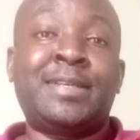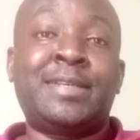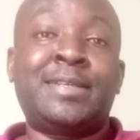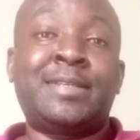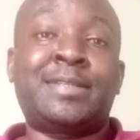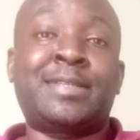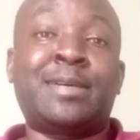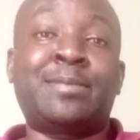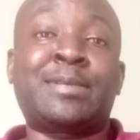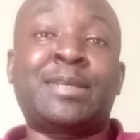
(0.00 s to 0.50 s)

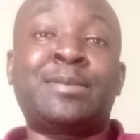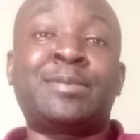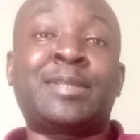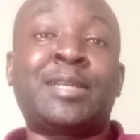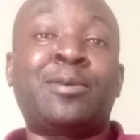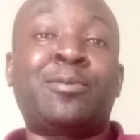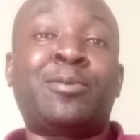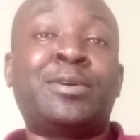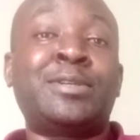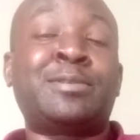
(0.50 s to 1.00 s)
Sometimes
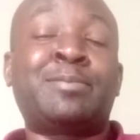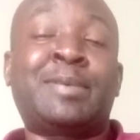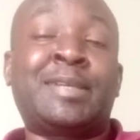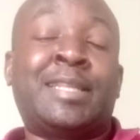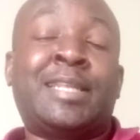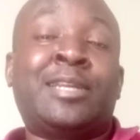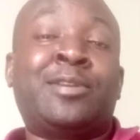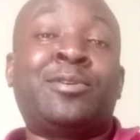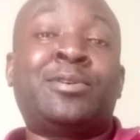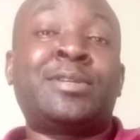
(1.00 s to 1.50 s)
they watch but
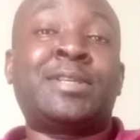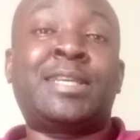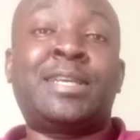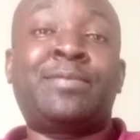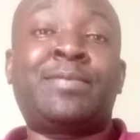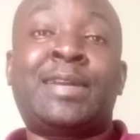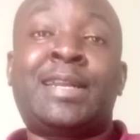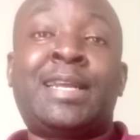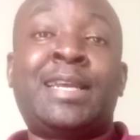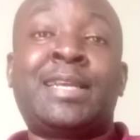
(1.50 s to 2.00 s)
they don't
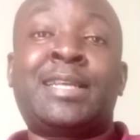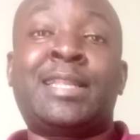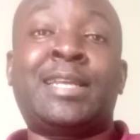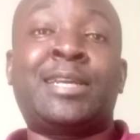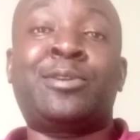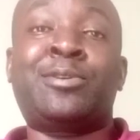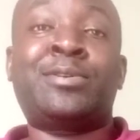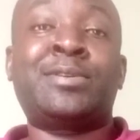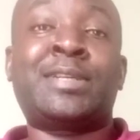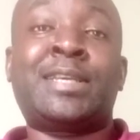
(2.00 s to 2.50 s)
give a like, they
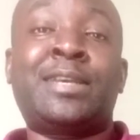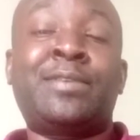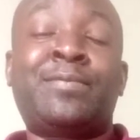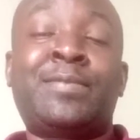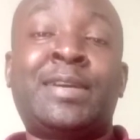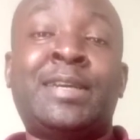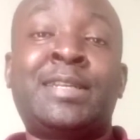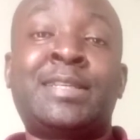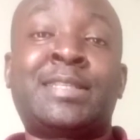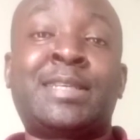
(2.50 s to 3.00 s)
don't give
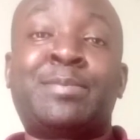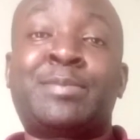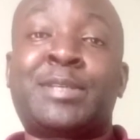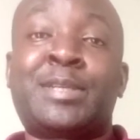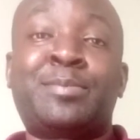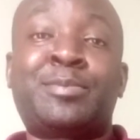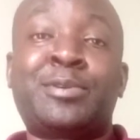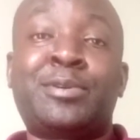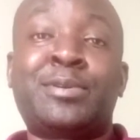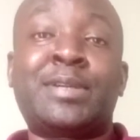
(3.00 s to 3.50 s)
any
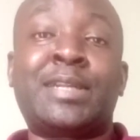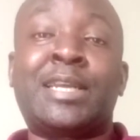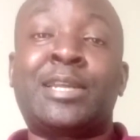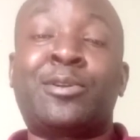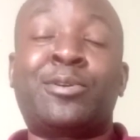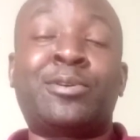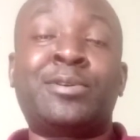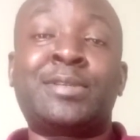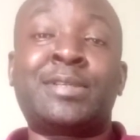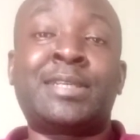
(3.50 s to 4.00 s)
subscription, they
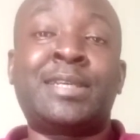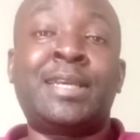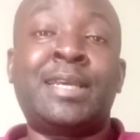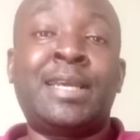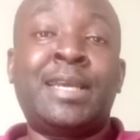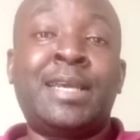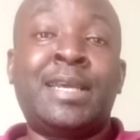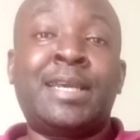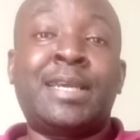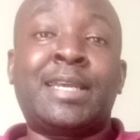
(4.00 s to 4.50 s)
don't
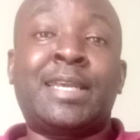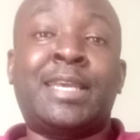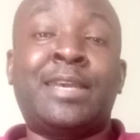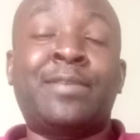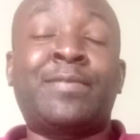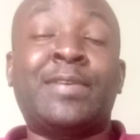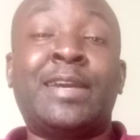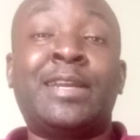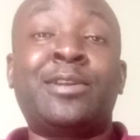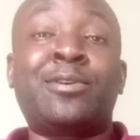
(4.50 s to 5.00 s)

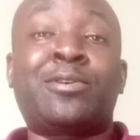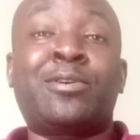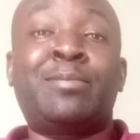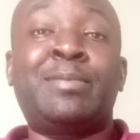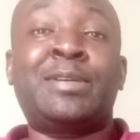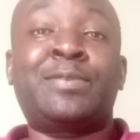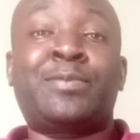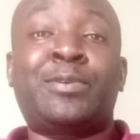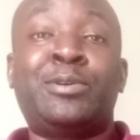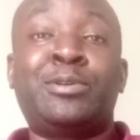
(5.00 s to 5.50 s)
give any
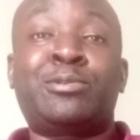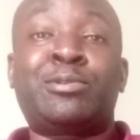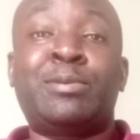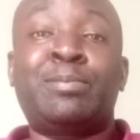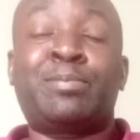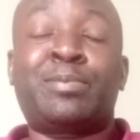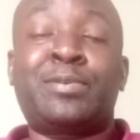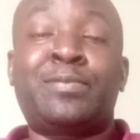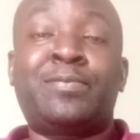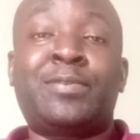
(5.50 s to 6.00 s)
comment for you to
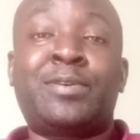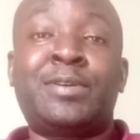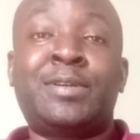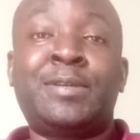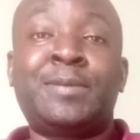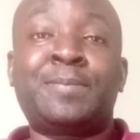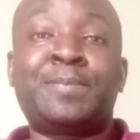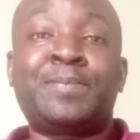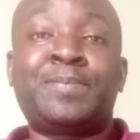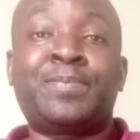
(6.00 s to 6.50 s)
improve on.
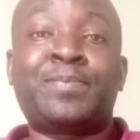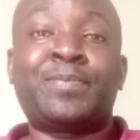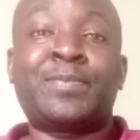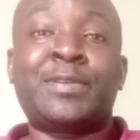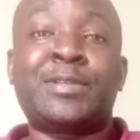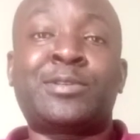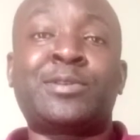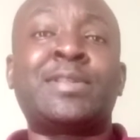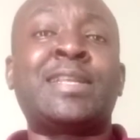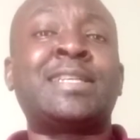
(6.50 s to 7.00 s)

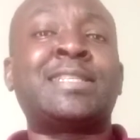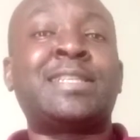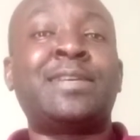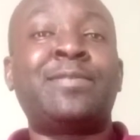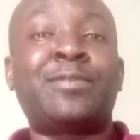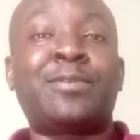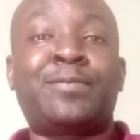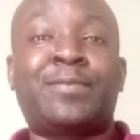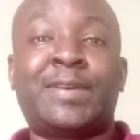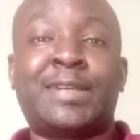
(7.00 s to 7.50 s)
So there are
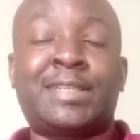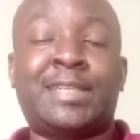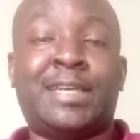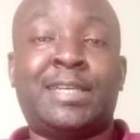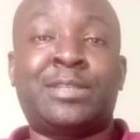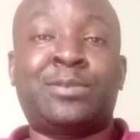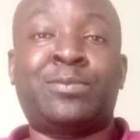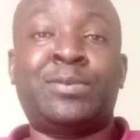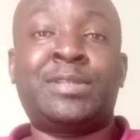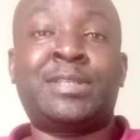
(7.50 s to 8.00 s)
several
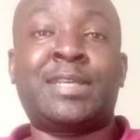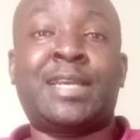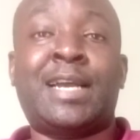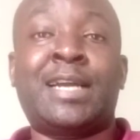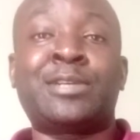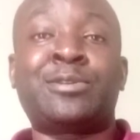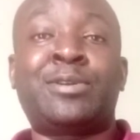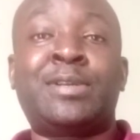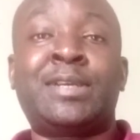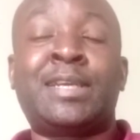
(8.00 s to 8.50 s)
factors which
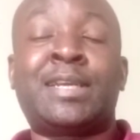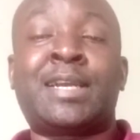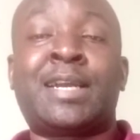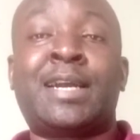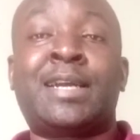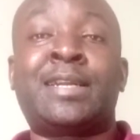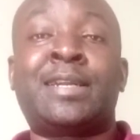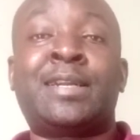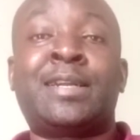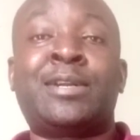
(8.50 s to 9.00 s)
actually
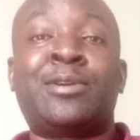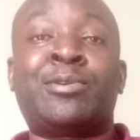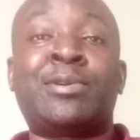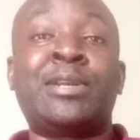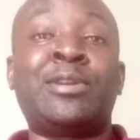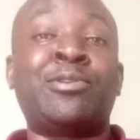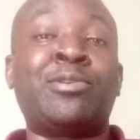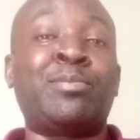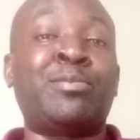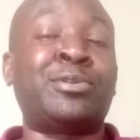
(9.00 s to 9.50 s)
can
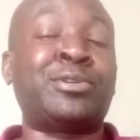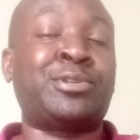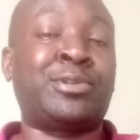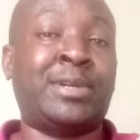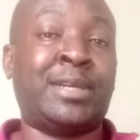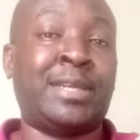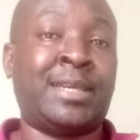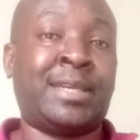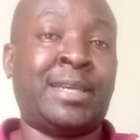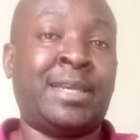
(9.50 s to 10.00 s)
drain you
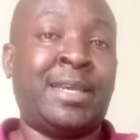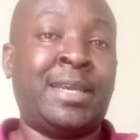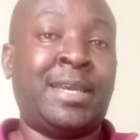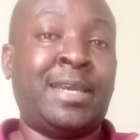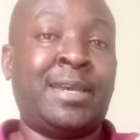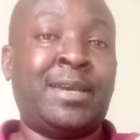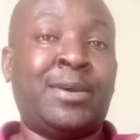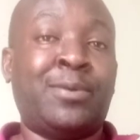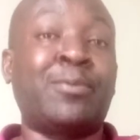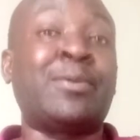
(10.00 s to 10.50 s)
emotionally
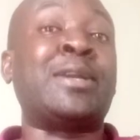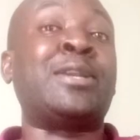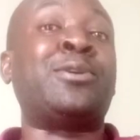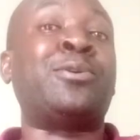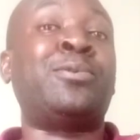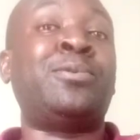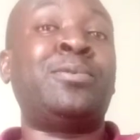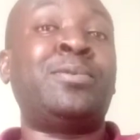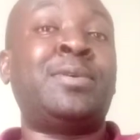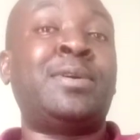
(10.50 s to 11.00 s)
when
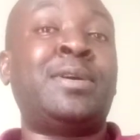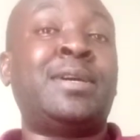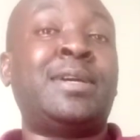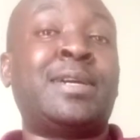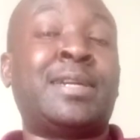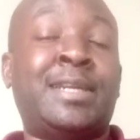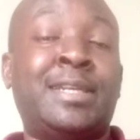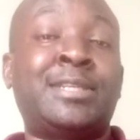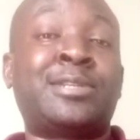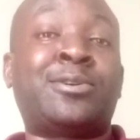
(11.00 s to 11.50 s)
you
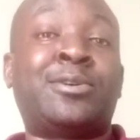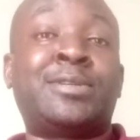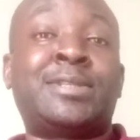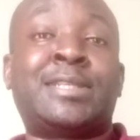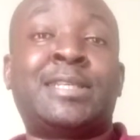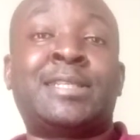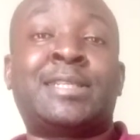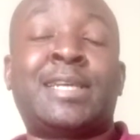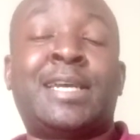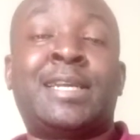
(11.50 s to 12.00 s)
release
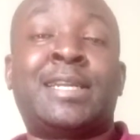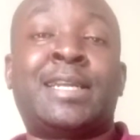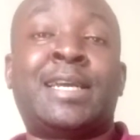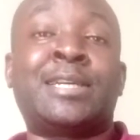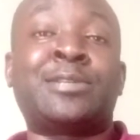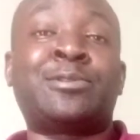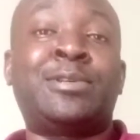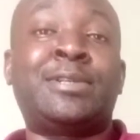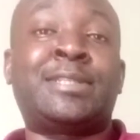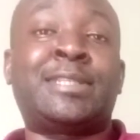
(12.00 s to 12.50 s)
content and
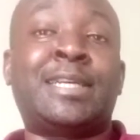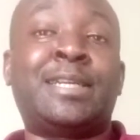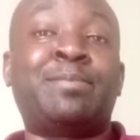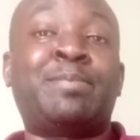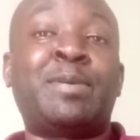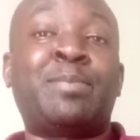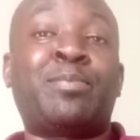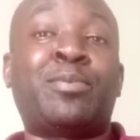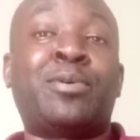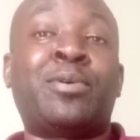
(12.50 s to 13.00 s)
actually tell
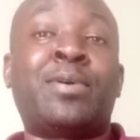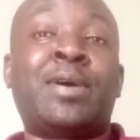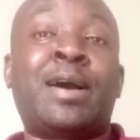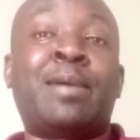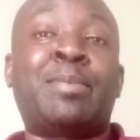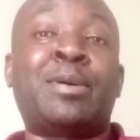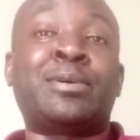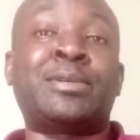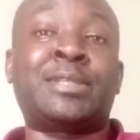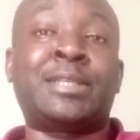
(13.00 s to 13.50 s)
people
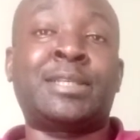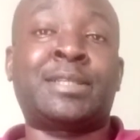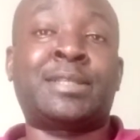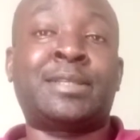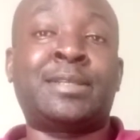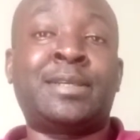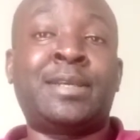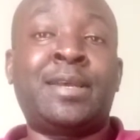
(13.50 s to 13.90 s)
about it.